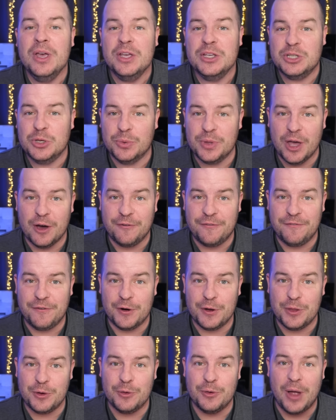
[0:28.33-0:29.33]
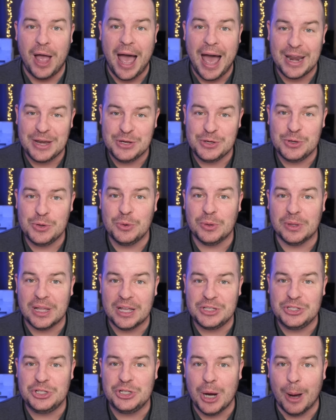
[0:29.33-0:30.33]
So without further ado,
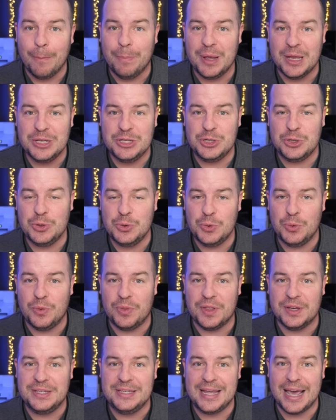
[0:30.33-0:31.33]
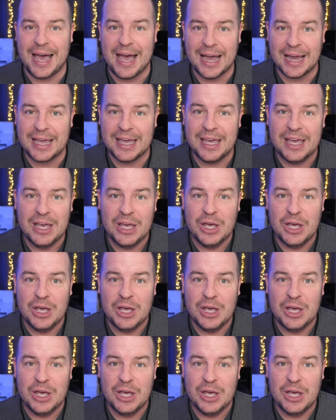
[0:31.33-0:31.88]
let's jump into the tech